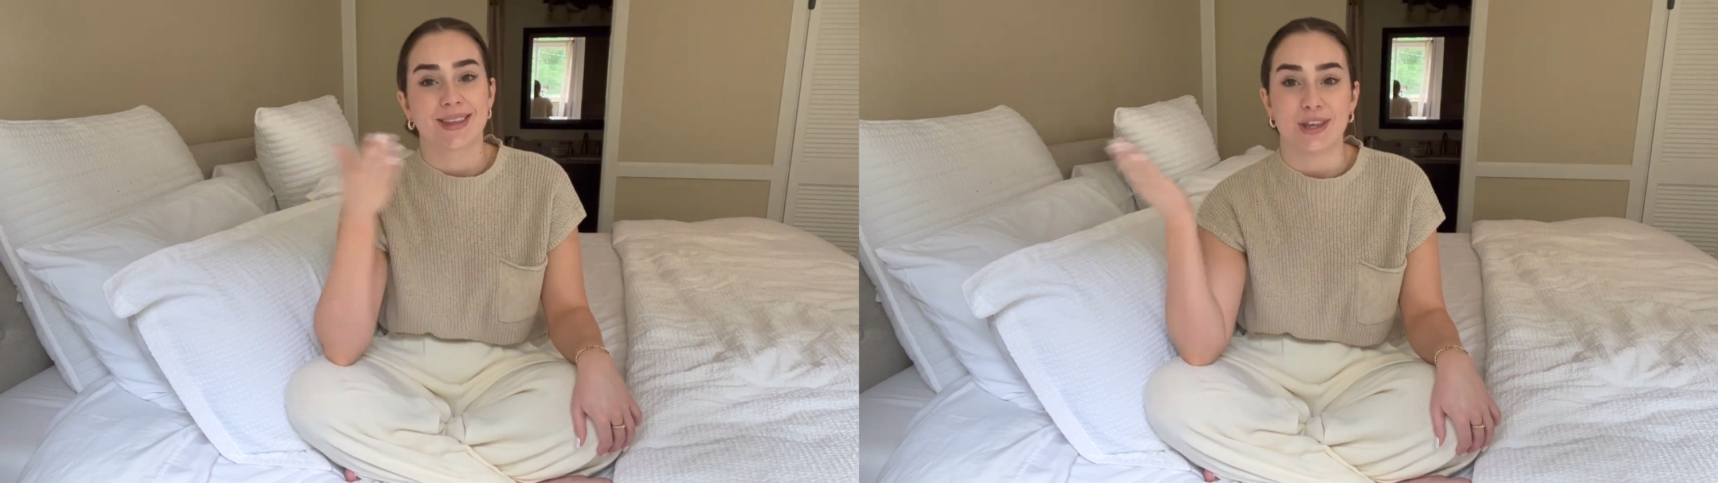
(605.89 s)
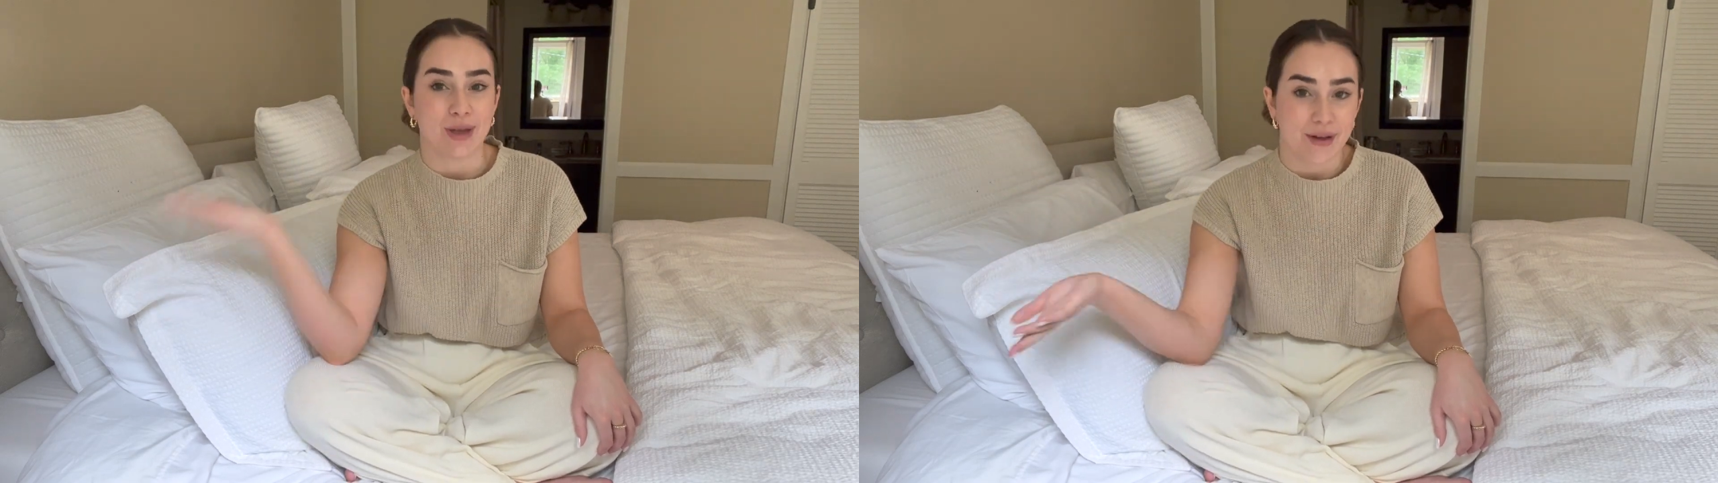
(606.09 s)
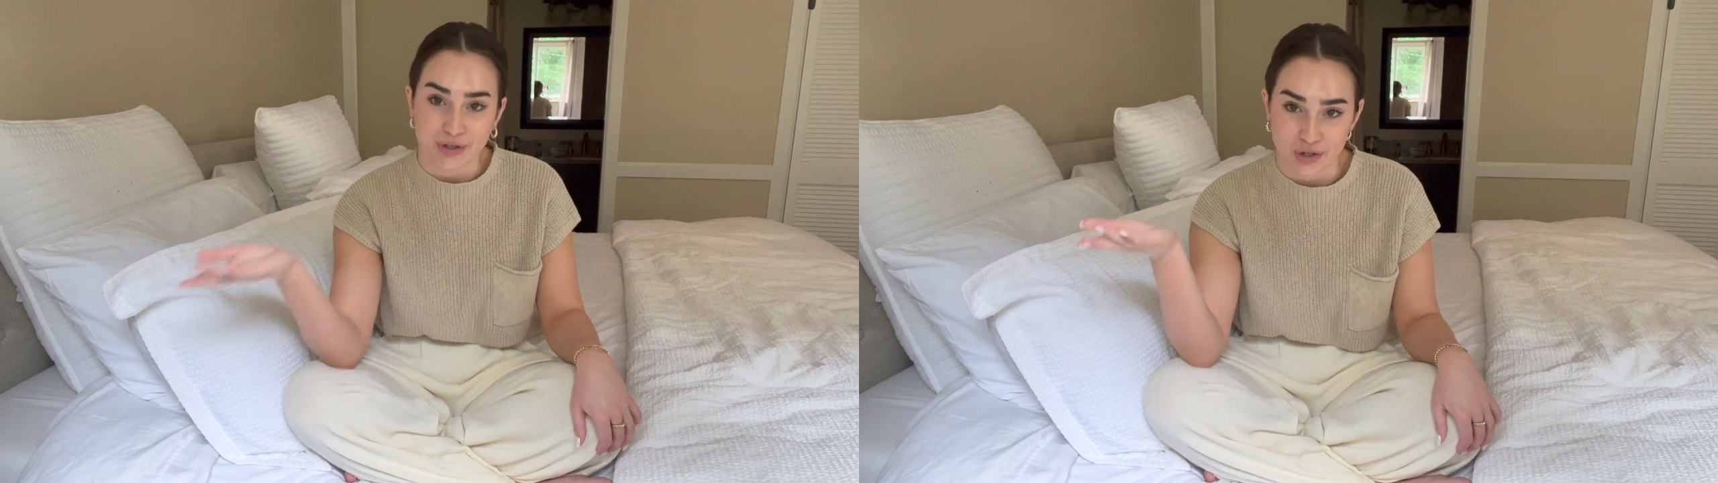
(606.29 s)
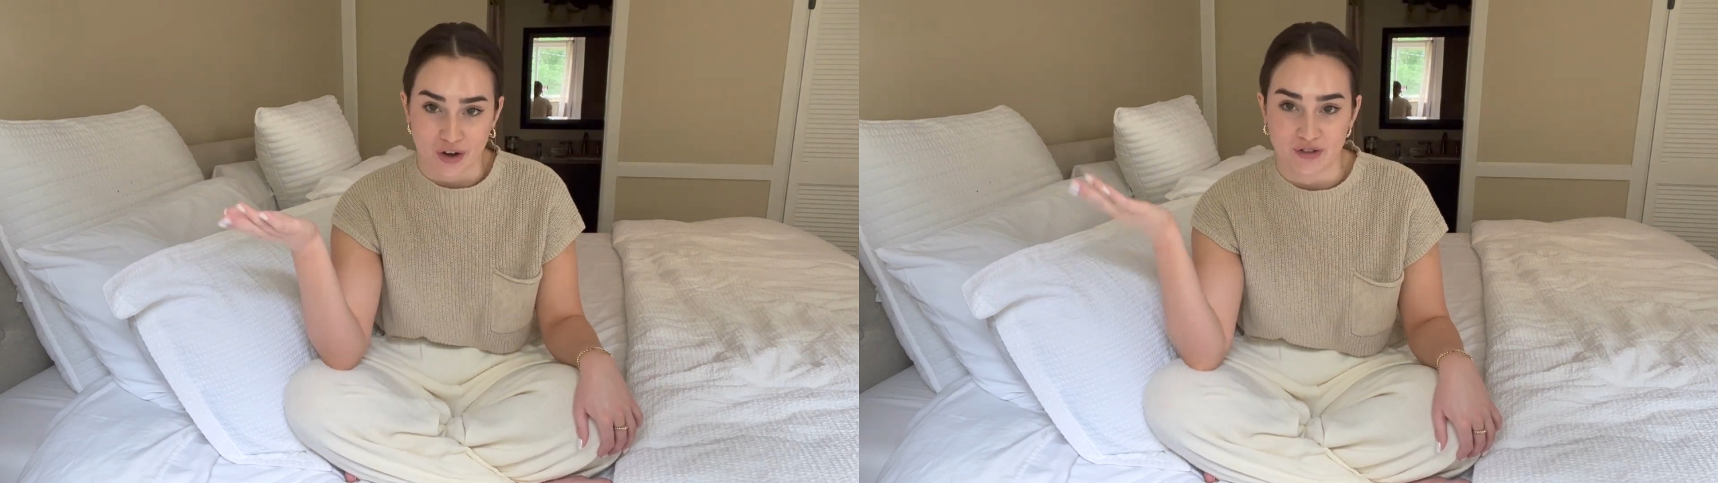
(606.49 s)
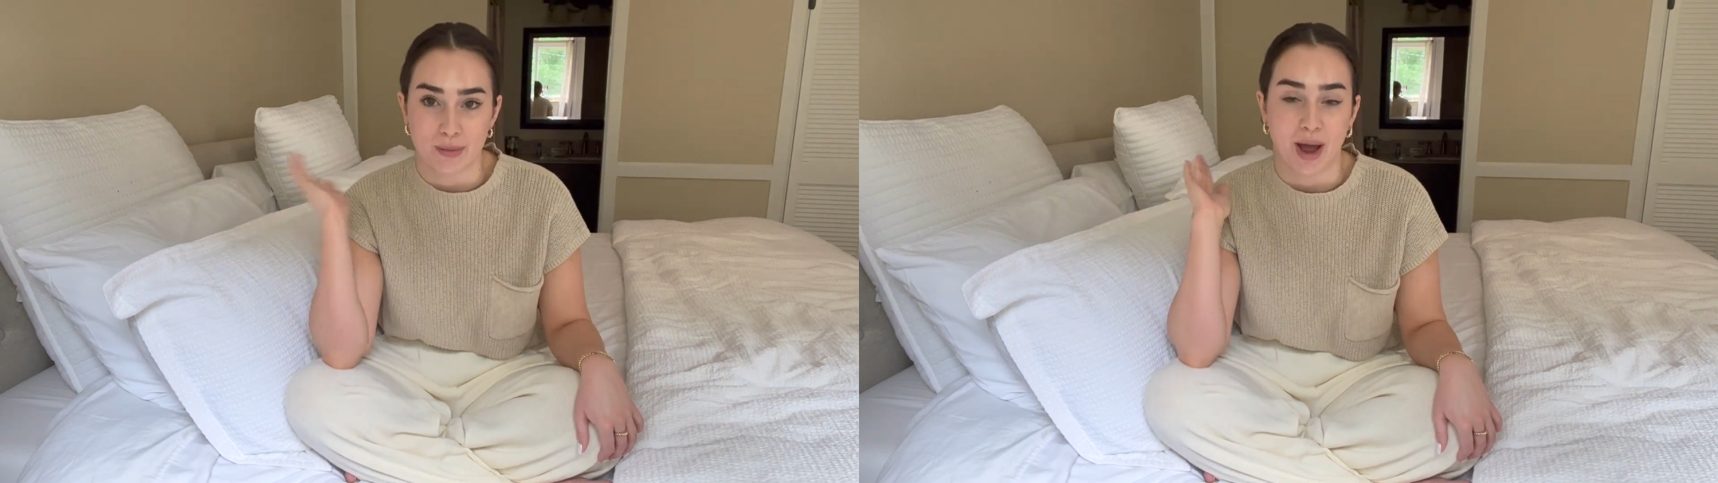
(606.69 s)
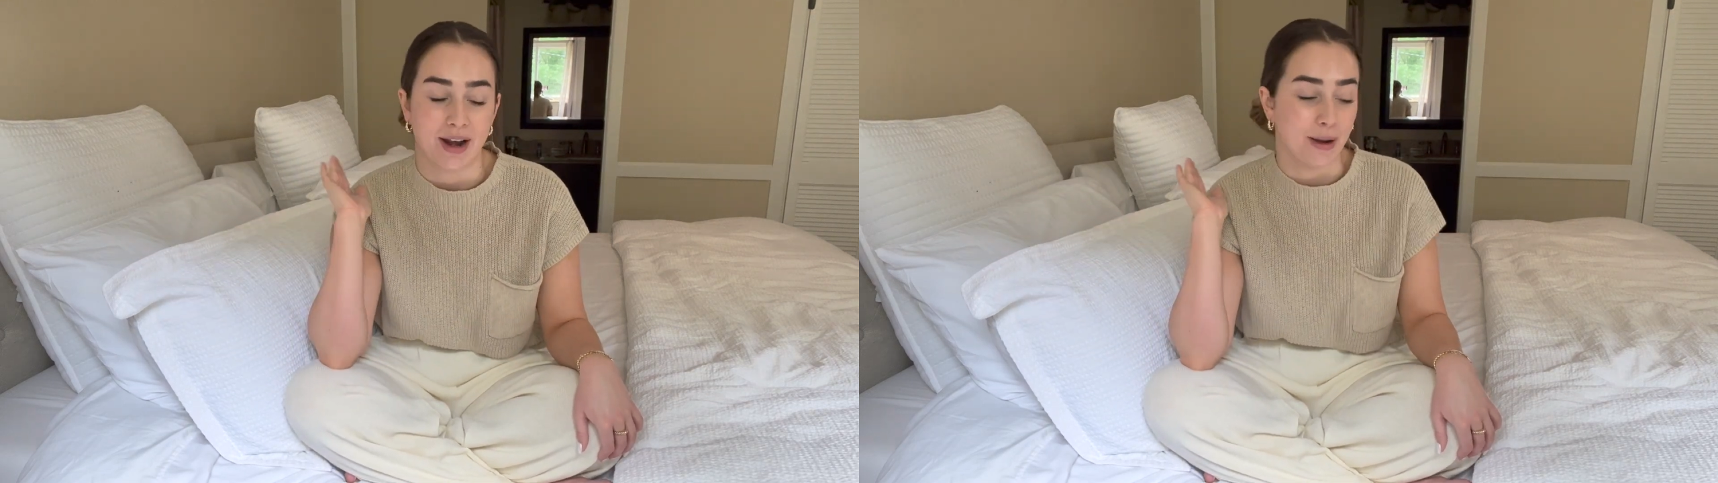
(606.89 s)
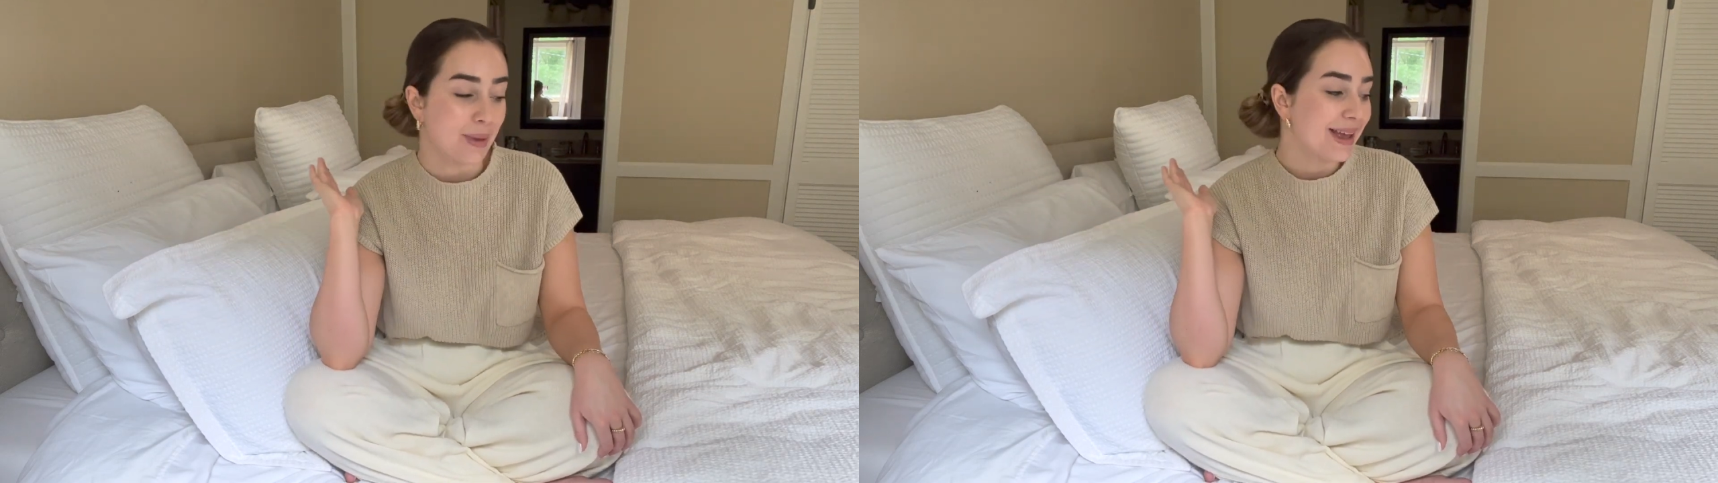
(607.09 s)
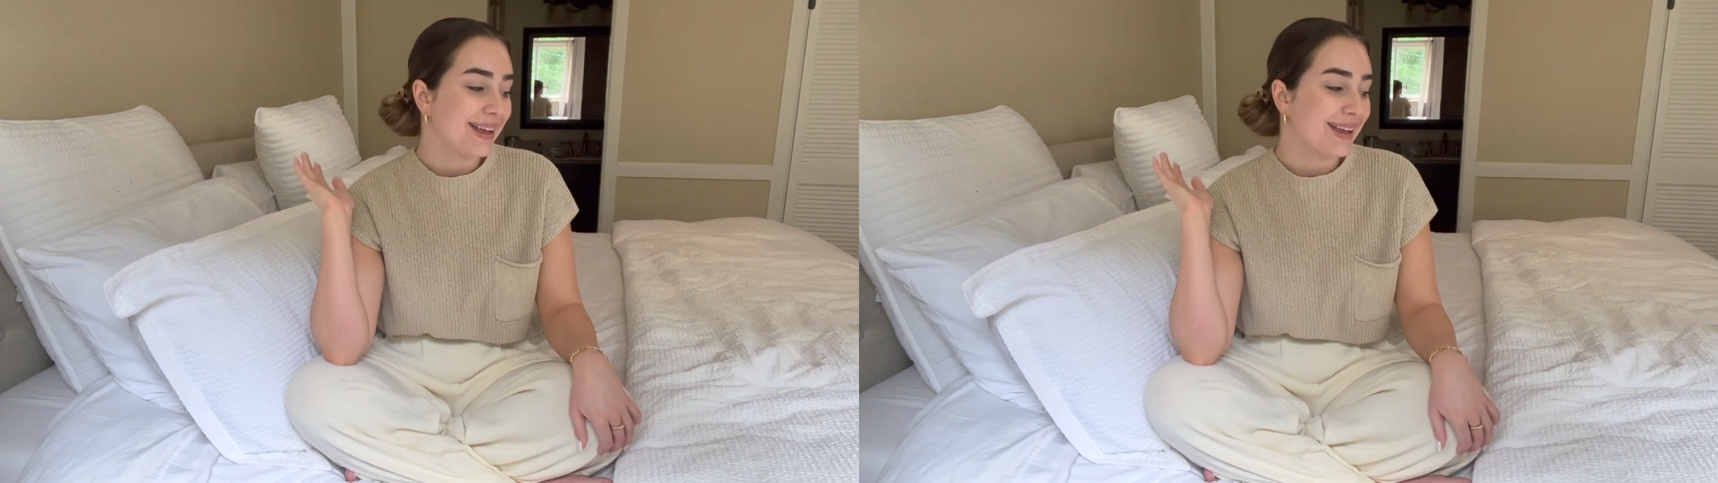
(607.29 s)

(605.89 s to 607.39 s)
you have to start from the bottom,